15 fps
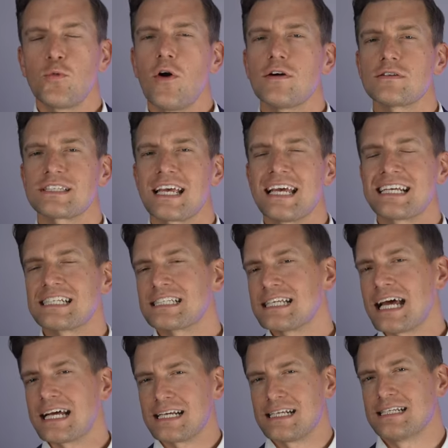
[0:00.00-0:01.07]
what
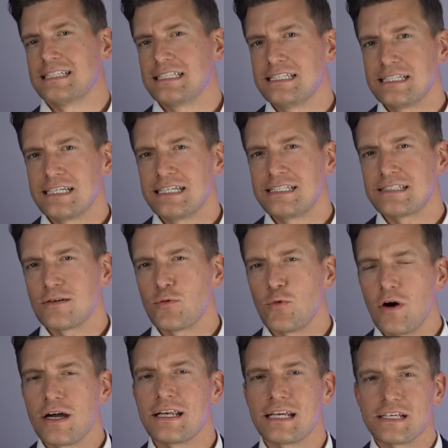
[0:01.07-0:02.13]
exactly is the
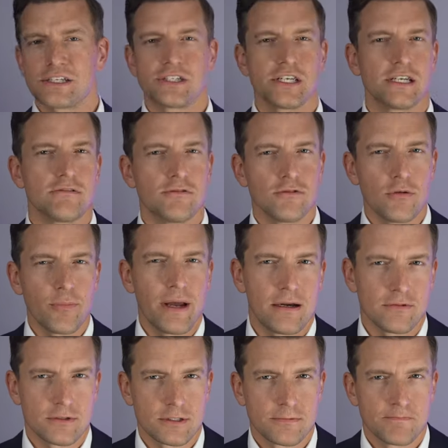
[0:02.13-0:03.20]
Widex Sheer all
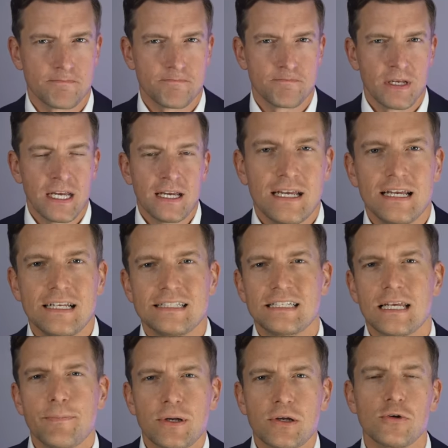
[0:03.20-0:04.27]
about? In
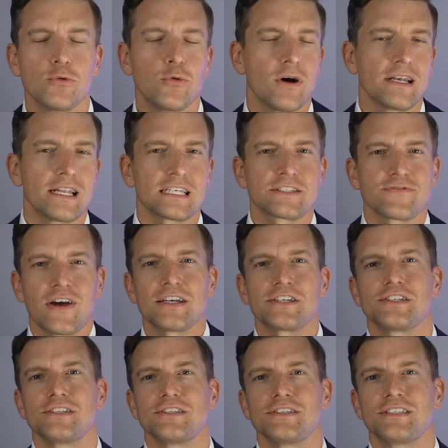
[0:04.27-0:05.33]
typical Widex
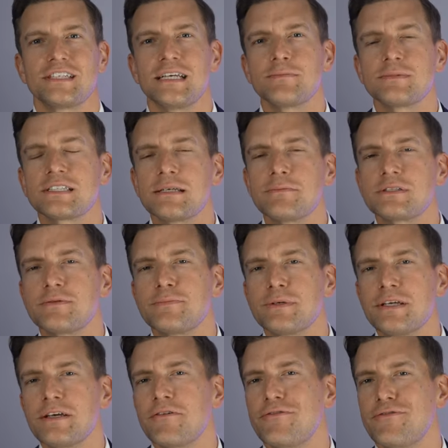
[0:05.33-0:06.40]
fashion, the team seemed to
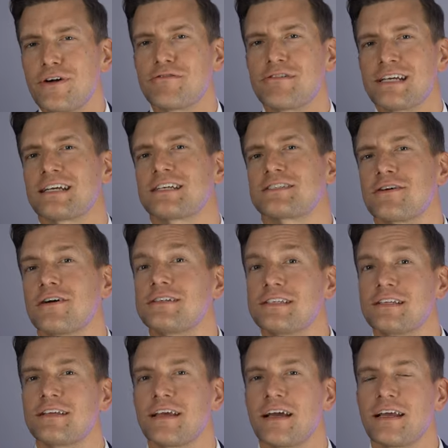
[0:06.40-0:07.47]
be very
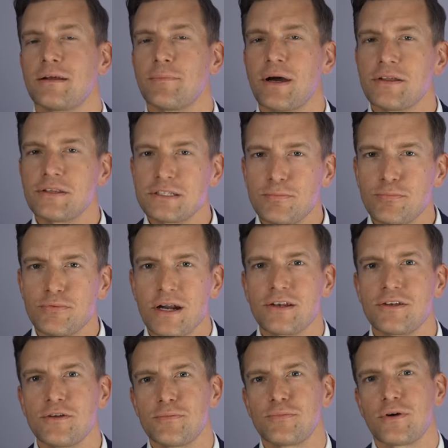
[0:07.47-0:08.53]
excited again about this brand
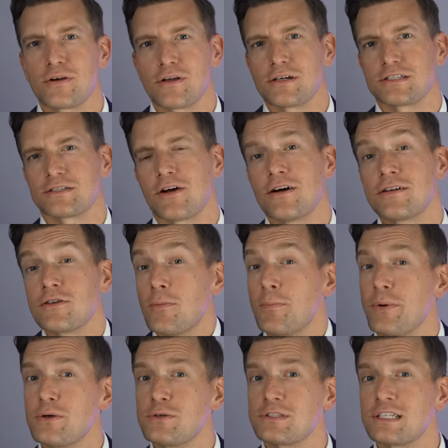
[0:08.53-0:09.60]
new product and are
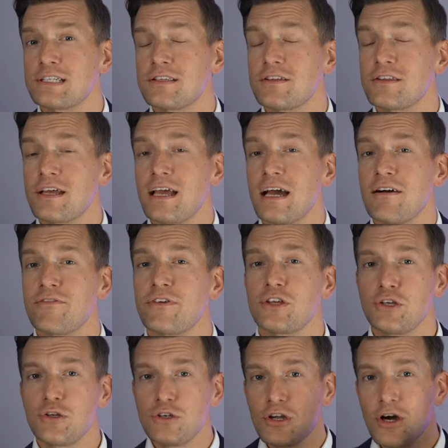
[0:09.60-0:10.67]
boasting that they have
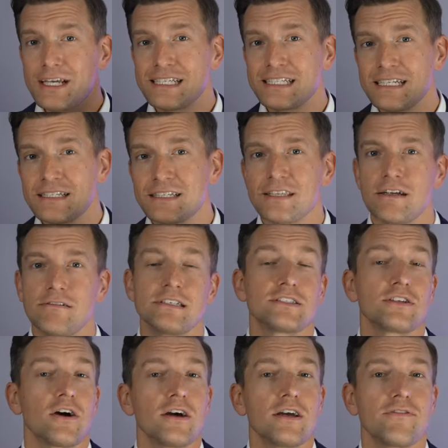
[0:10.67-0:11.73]
united their
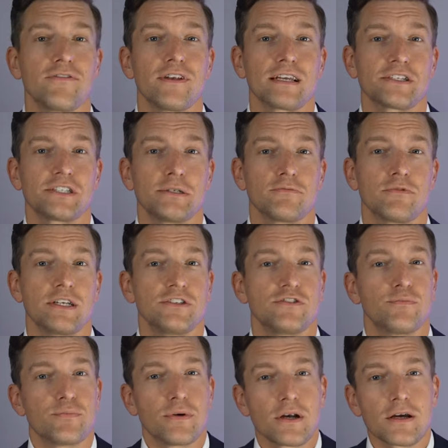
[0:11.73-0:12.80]
entire flagship range
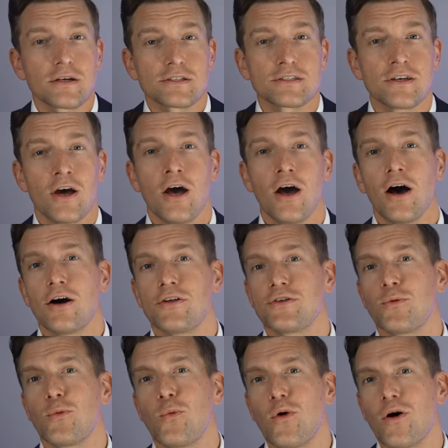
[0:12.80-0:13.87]
of products
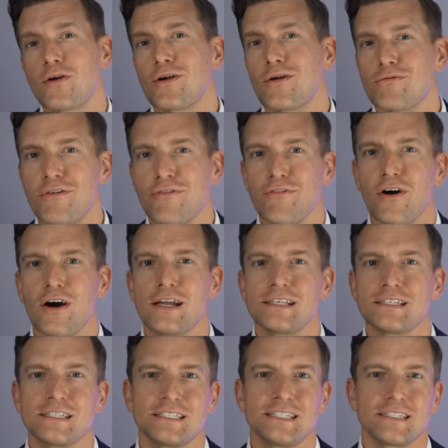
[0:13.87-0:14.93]
under one
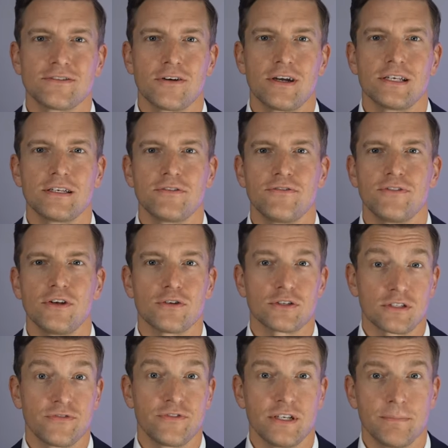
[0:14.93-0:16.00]
refined design
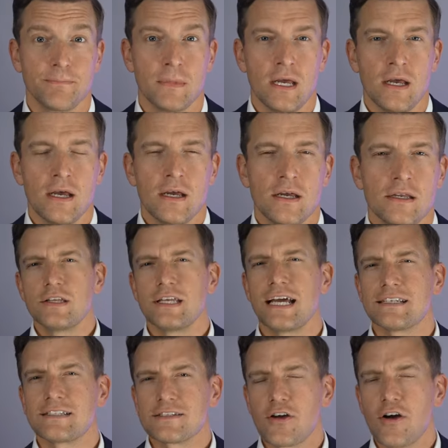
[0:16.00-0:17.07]
philosophy.
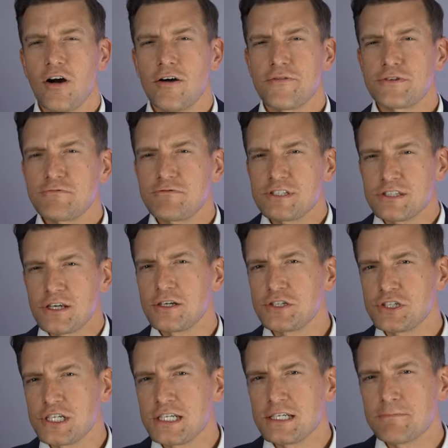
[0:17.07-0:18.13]
Yet, after
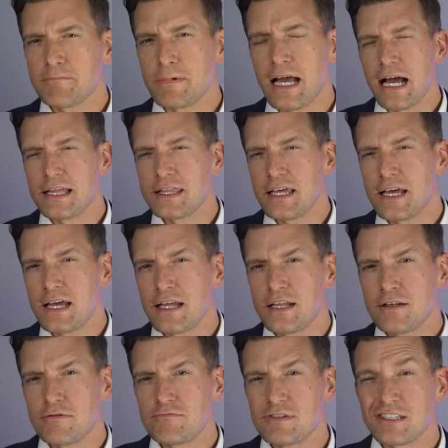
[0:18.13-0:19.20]
researching and
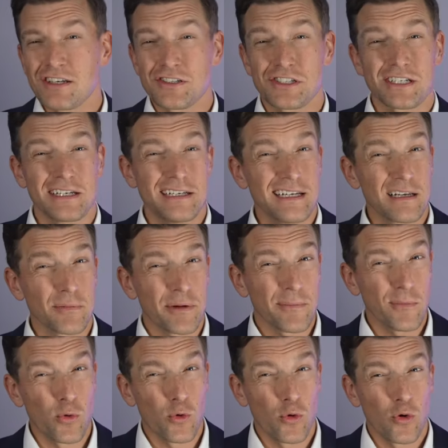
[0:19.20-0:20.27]
then researching a little bit
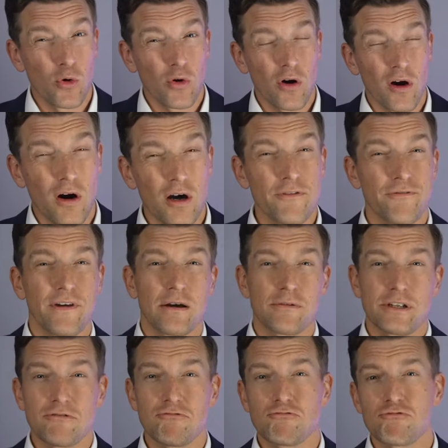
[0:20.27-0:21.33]
more, I found
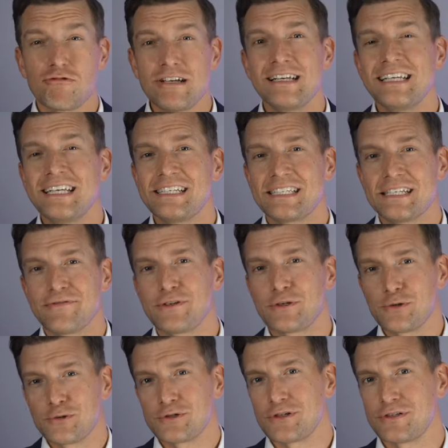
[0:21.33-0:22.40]
it really
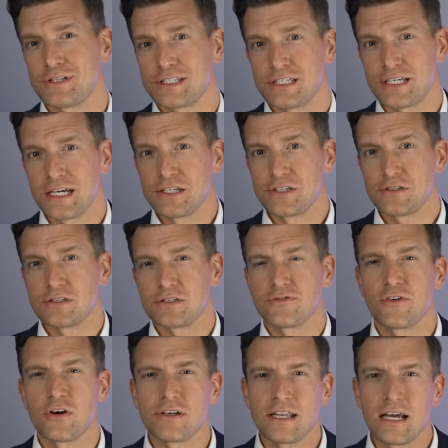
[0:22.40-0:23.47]
difficult on this occasion to
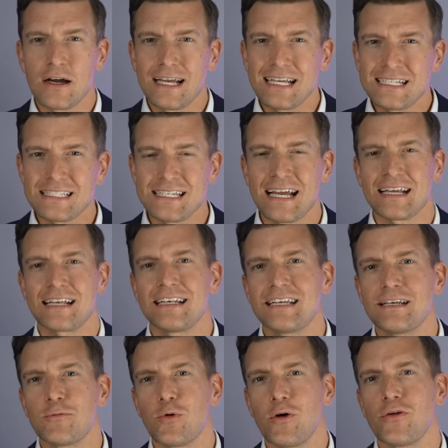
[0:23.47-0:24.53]
find out exactly
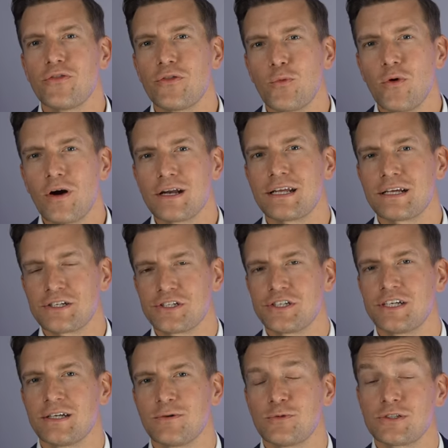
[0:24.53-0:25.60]
what the Widex
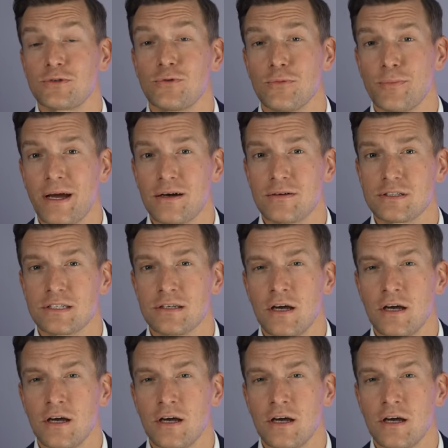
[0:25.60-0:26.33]
Sheer was all about.